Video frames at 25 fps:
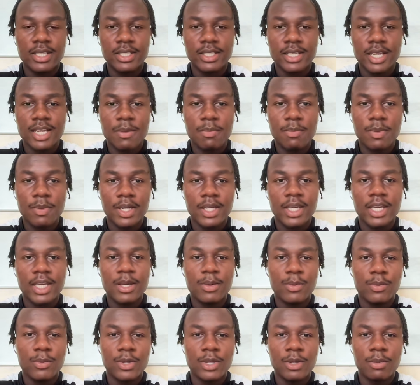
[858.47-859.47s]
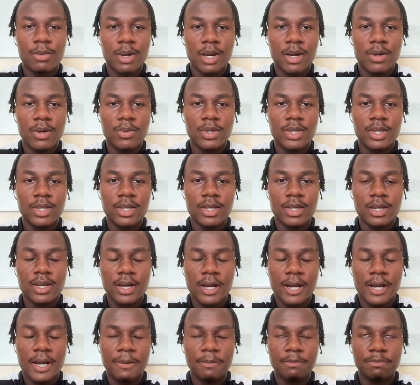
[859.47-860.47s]
game by game, week by week,
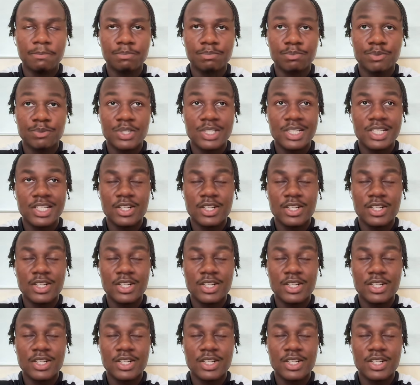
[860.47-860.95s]
because